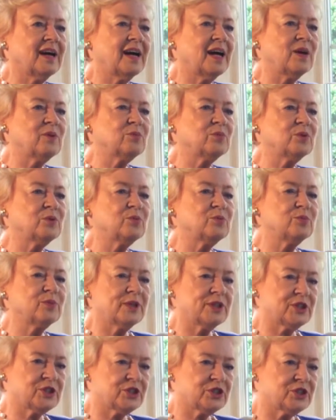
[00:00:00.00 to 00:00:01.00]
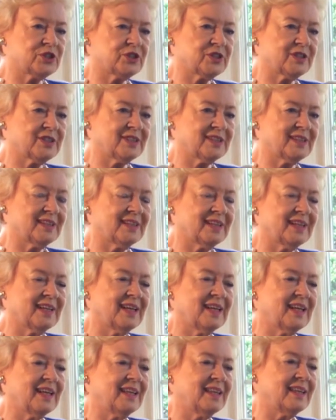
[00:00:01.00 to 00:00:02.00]
I would wish
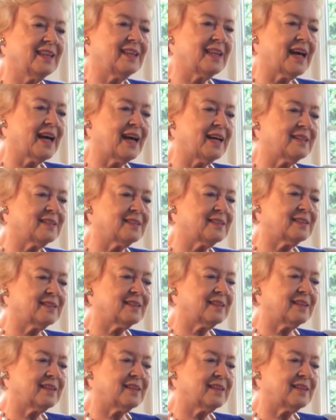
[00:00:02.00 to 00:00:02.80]
that